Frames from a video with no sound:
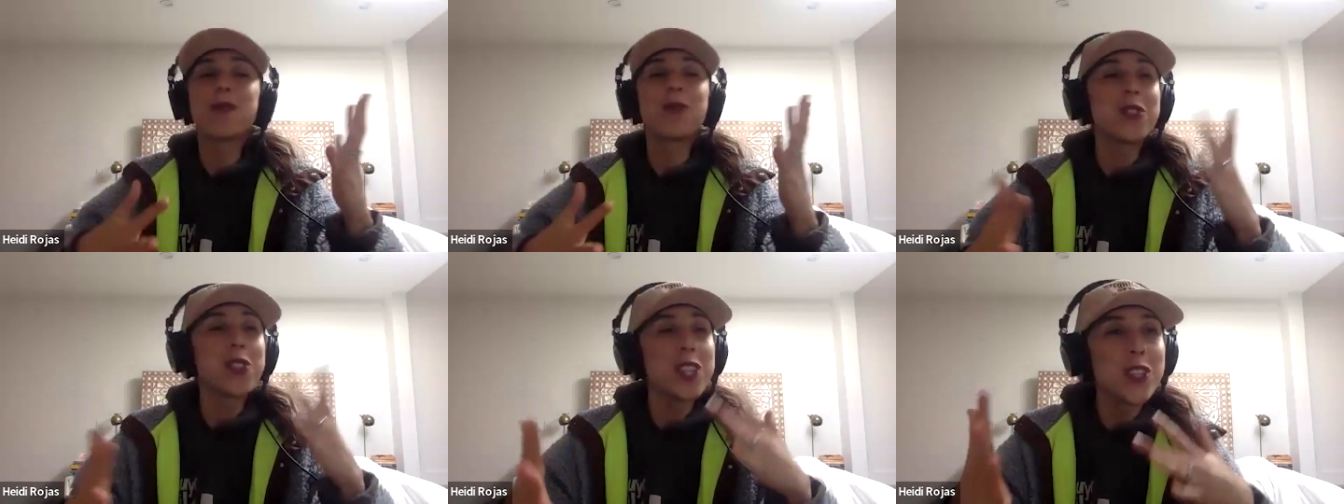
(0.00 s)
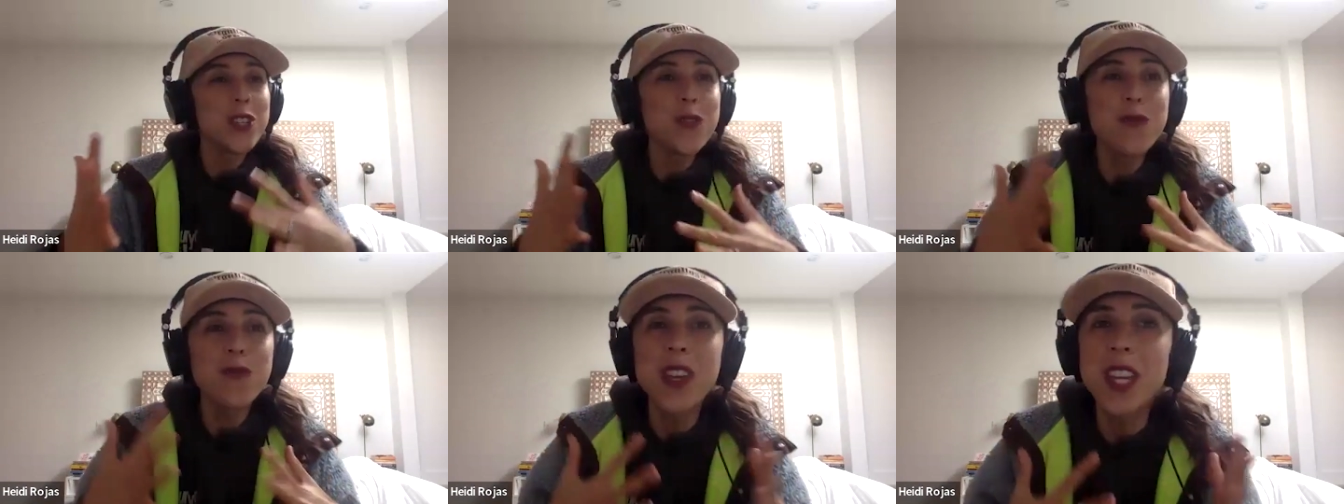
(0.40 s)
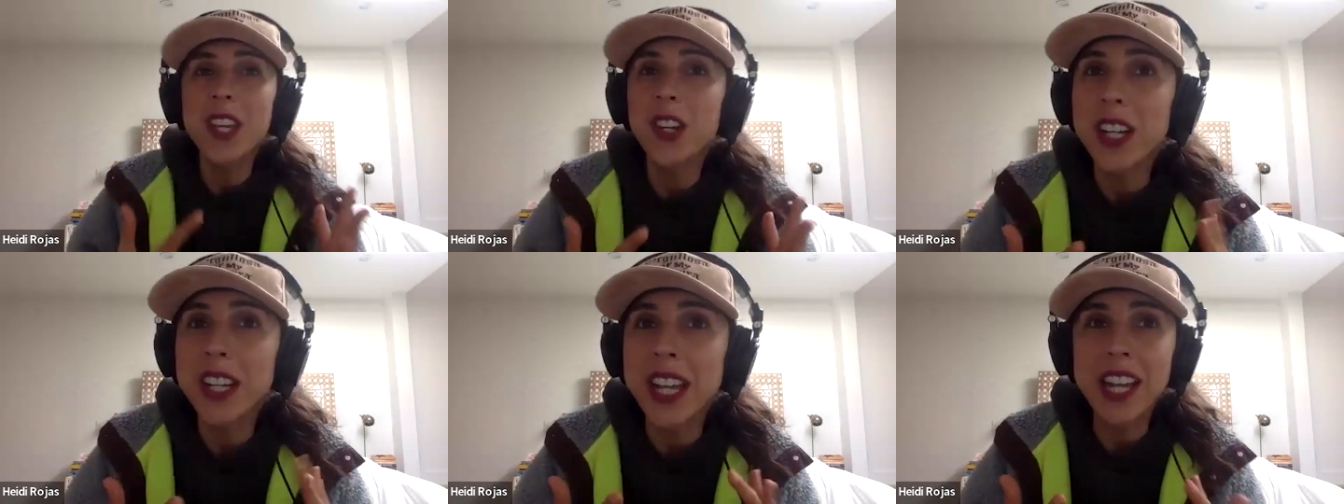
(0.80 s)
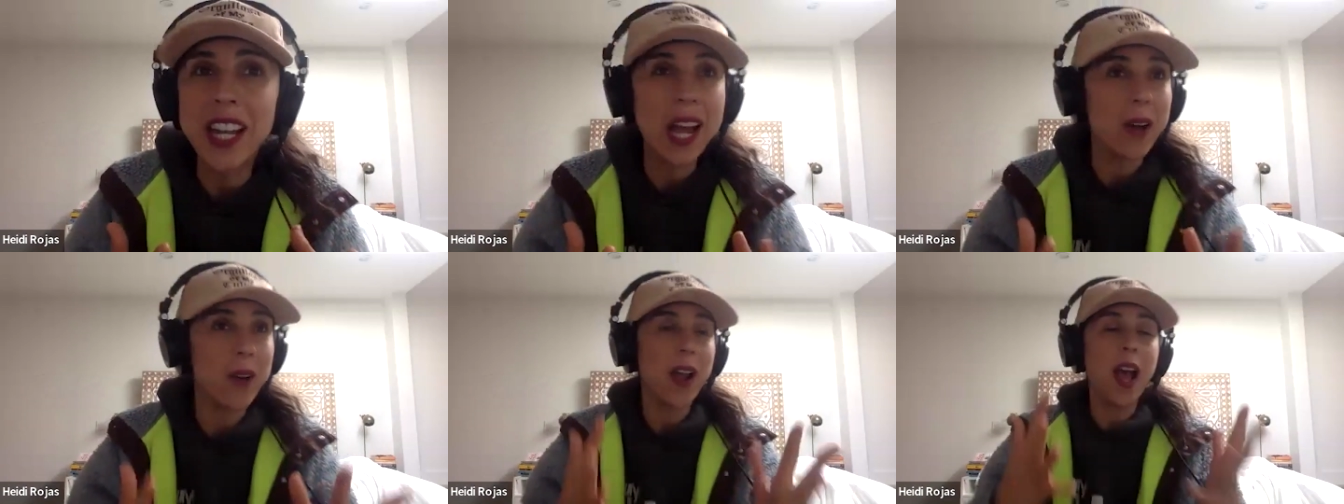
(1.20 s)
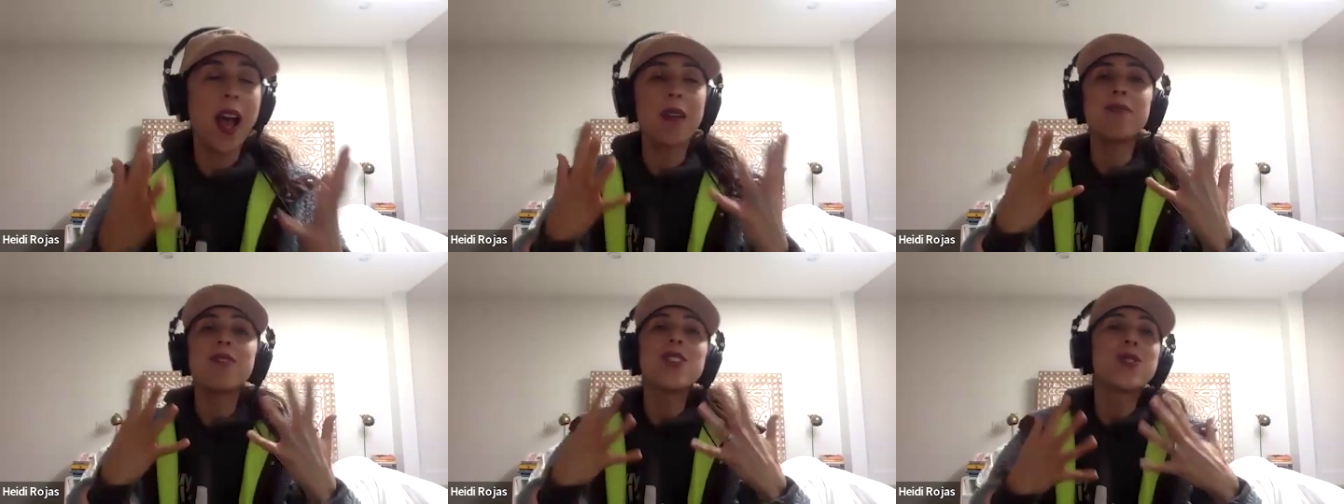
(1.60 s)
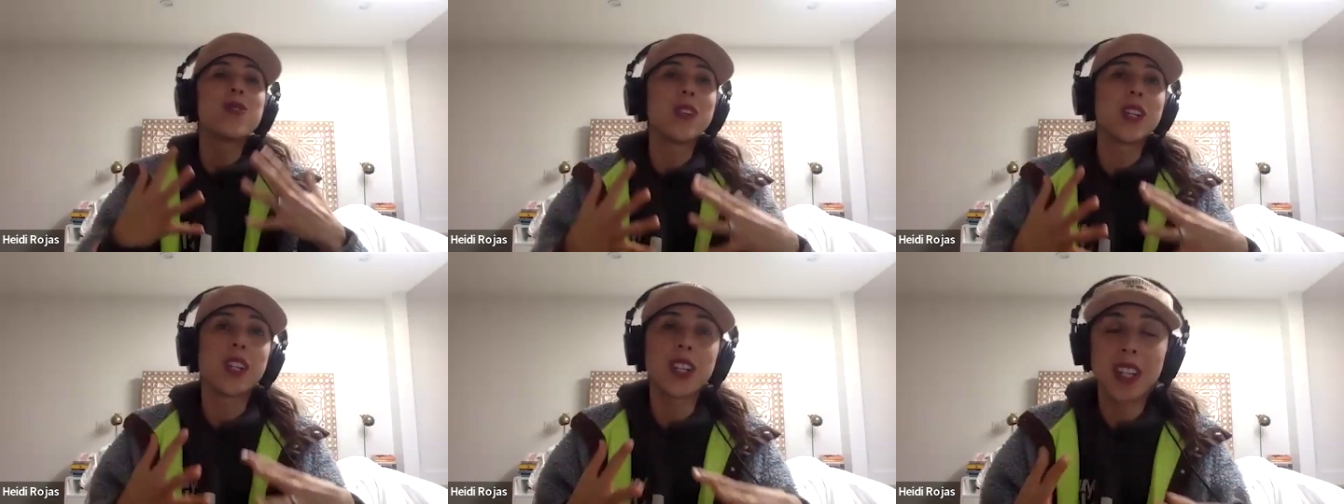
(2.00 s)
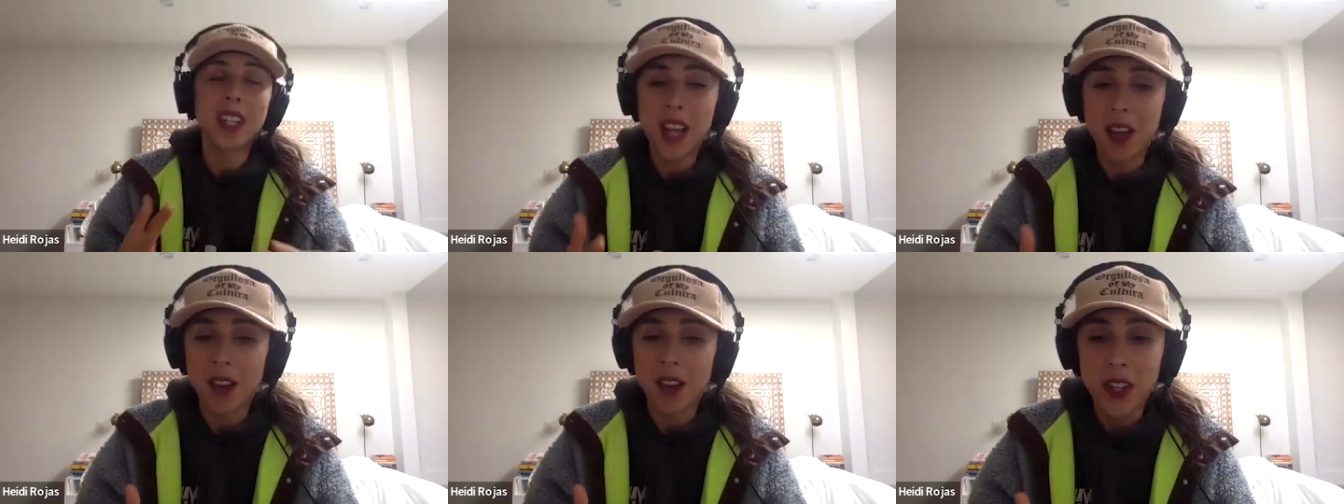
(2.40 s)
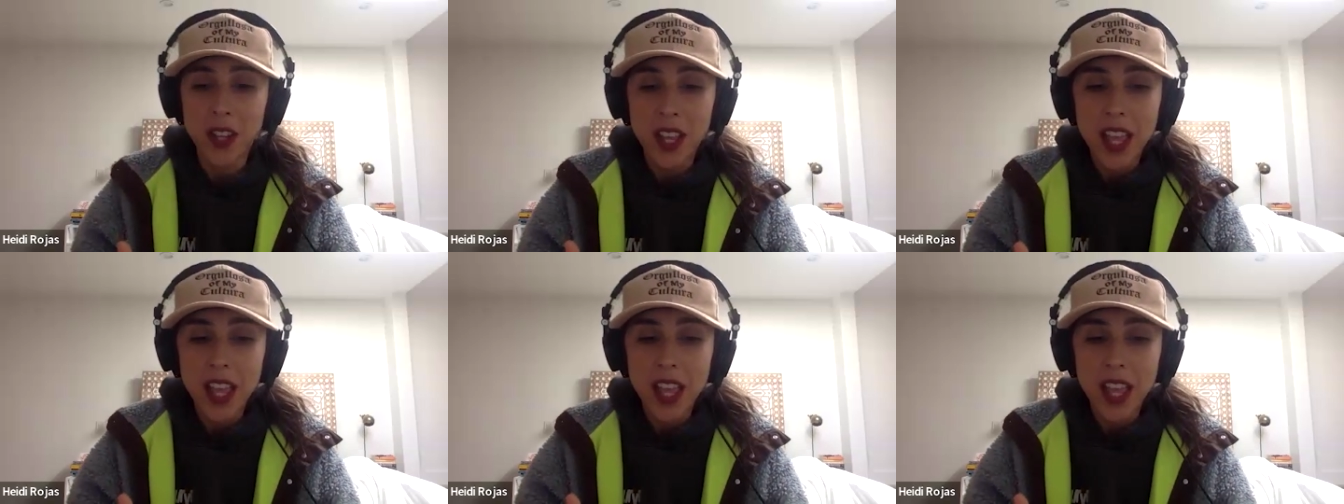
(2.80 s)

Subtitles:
She's just figuring it out. I'm just figuring it out.